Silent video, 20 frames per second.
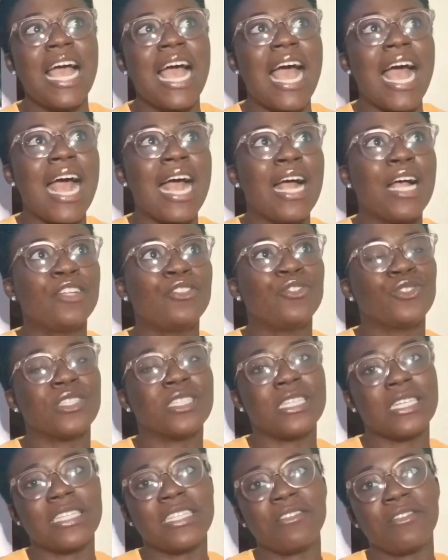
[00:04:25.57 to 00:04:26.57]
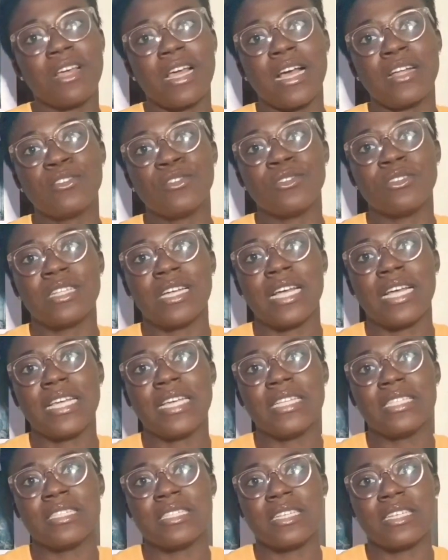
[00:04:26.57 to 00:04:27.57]
and your significant other
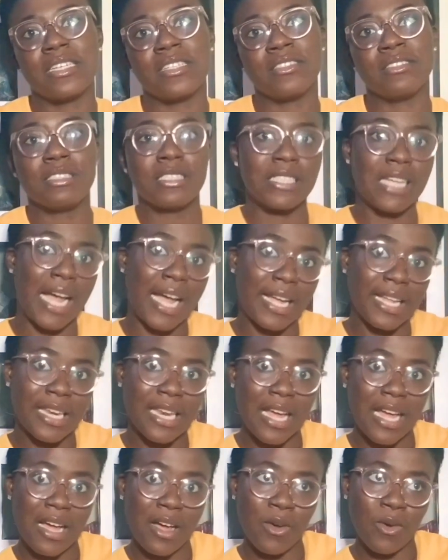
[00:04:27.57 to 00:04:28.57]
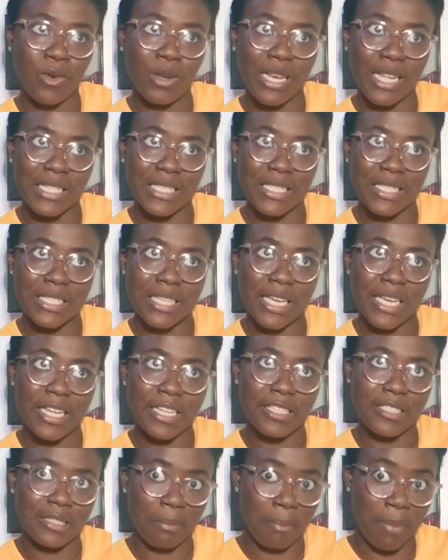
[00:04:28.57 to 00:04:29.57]
is in China or let's
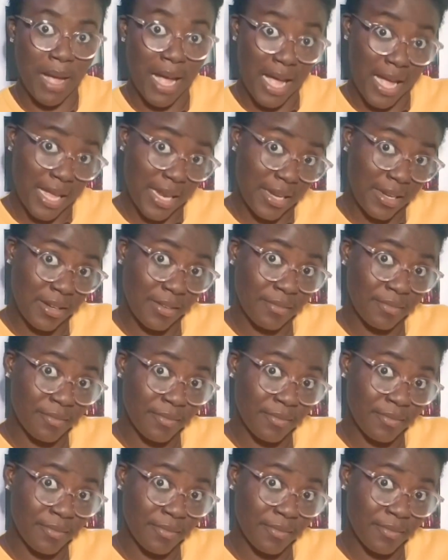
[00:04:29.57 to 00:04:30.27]
say Japan.